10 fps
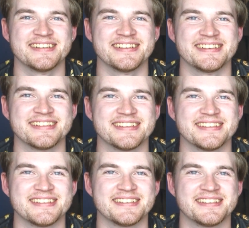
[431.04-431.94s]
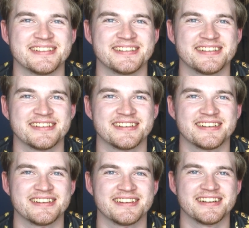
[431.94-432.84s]

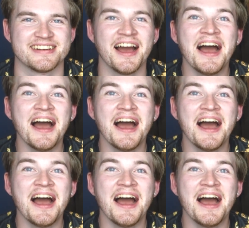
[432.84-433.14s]
The person shown says nothing.